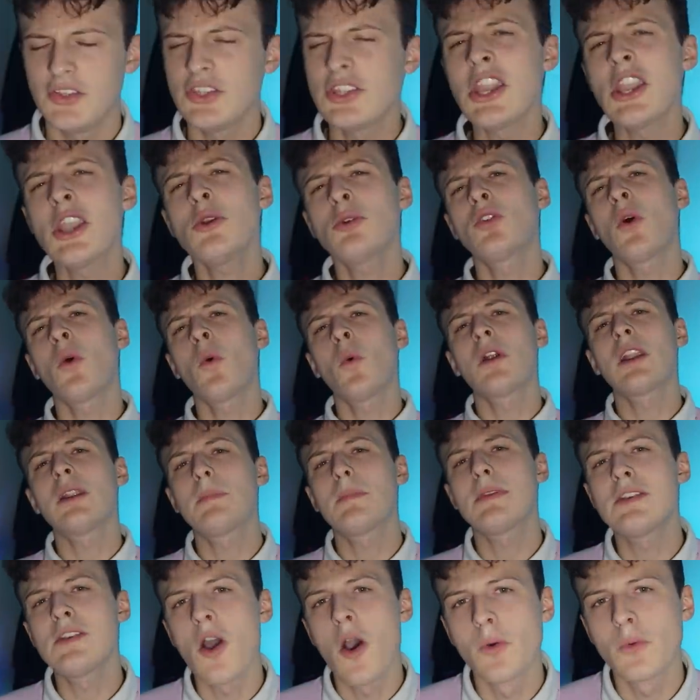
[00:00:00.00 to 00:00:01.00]
You don't want to be
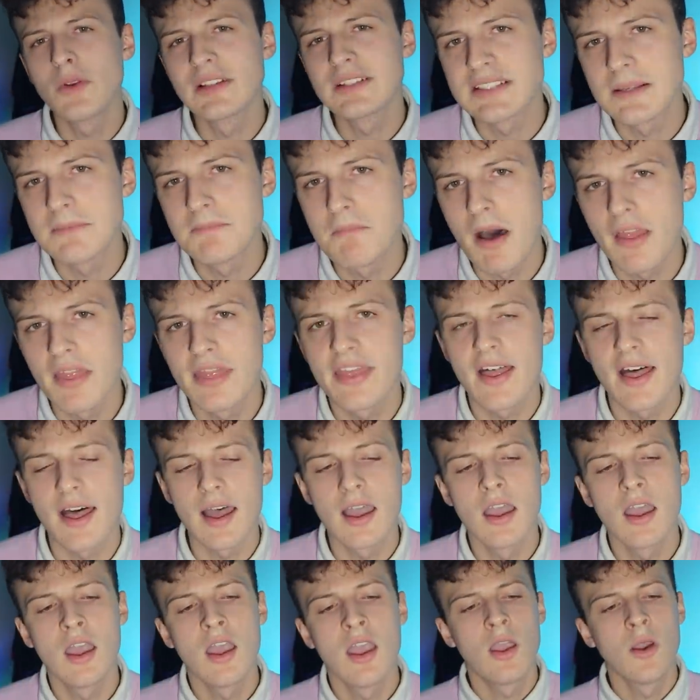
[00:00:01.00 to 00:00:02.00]
known as a mother
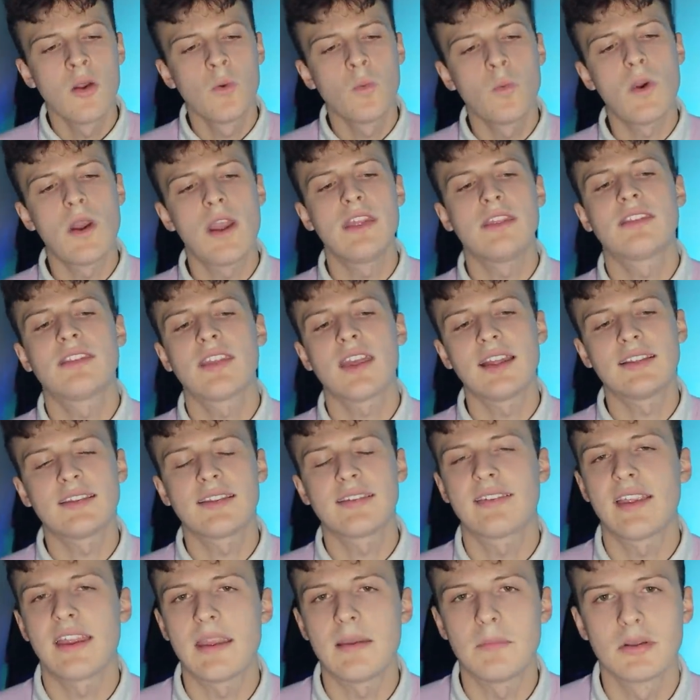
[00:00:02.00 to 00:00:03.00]
with a
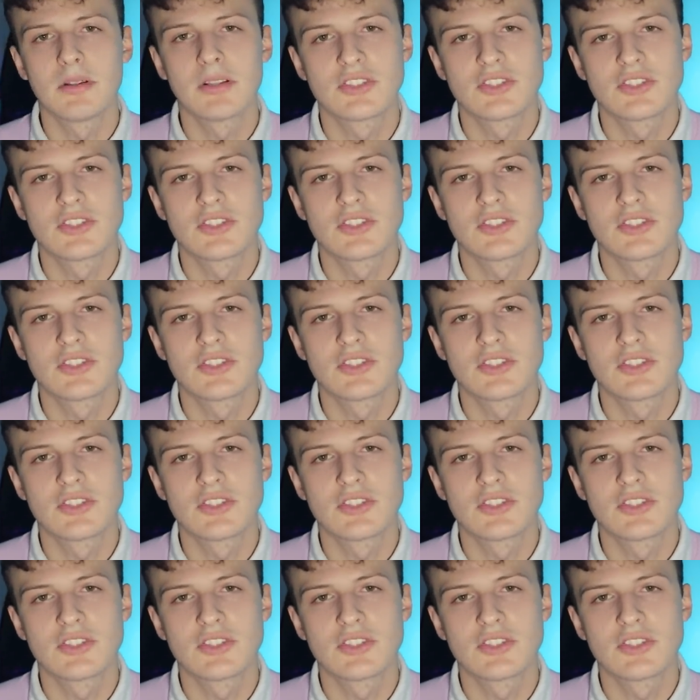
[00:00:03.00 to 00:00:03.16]
disabled